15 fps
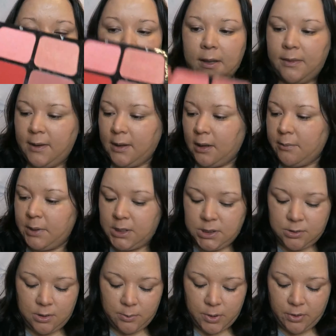I think I'm going to
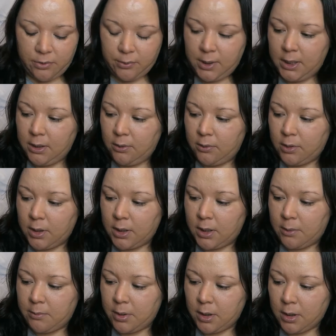do number 3 or
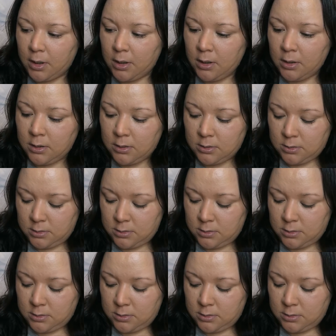number